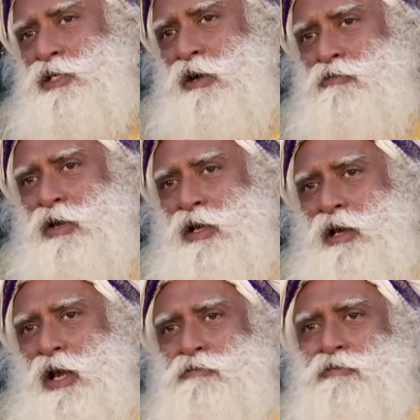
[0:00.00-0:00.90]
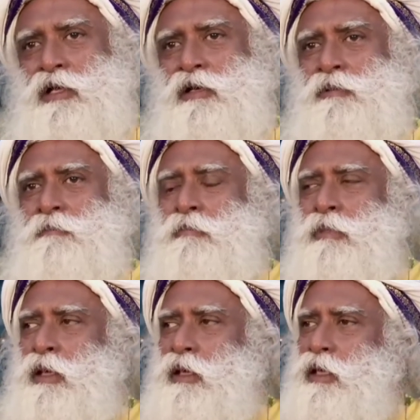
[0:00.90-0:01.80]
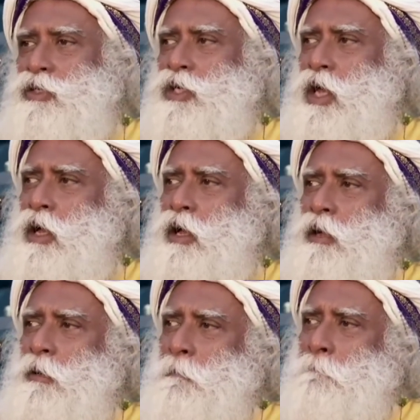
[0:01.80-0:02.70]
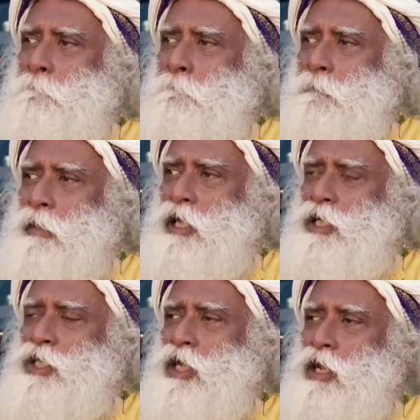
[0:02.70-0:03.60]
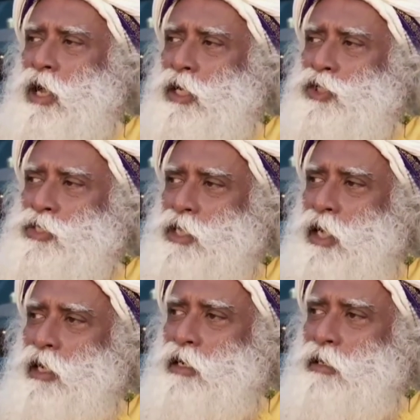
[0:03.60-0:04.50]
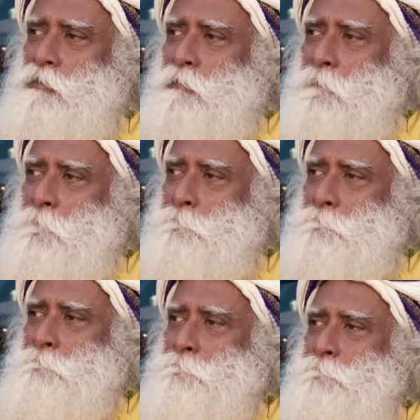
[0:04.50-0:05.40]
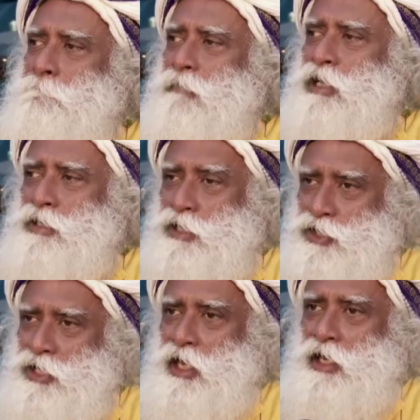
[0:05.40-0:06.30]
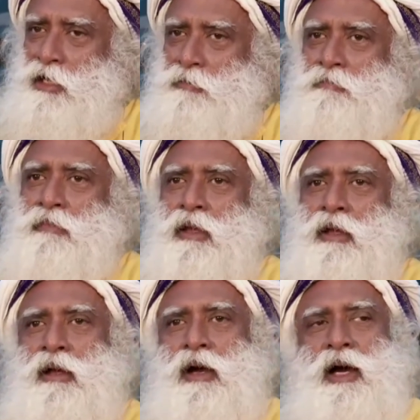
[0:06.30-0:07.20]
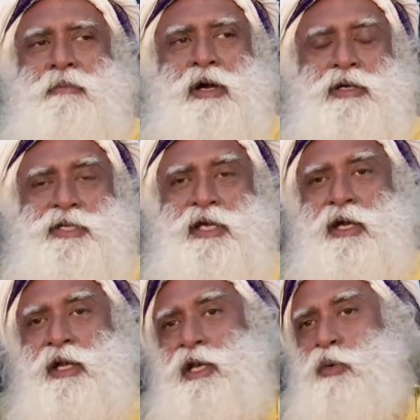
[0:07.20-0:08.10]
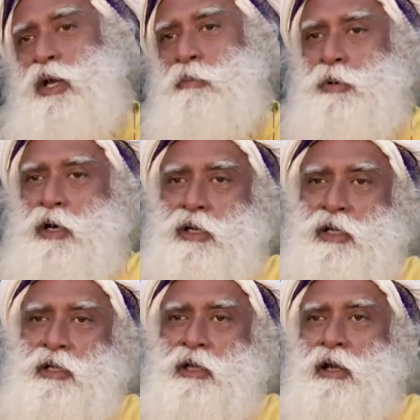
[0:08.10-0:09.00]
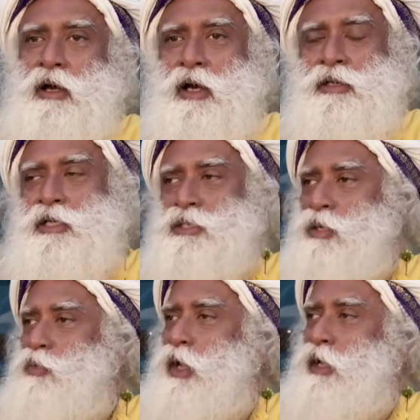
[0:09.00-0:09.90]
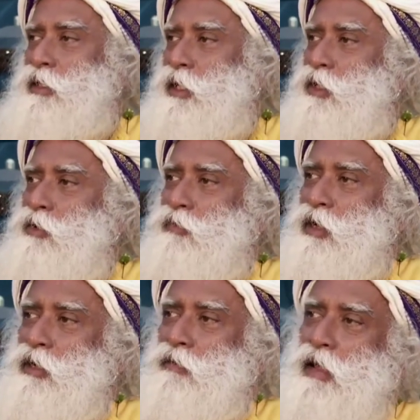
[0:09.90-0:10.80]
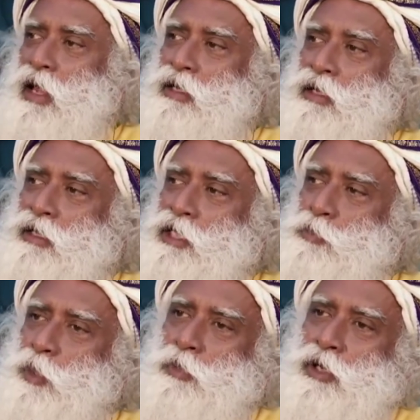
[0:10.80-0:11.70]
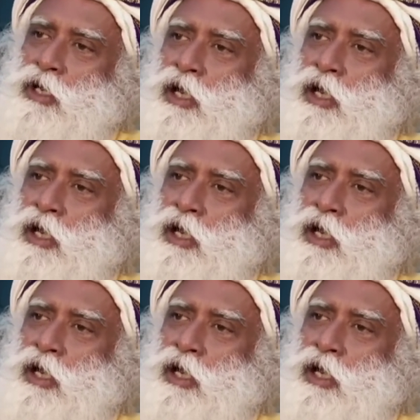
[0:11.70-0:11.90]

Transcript: suffering. I feel it's a large-scale misunderstanding. I'm not saying on any one party. I think somewhere they didn't read it right and these people didn't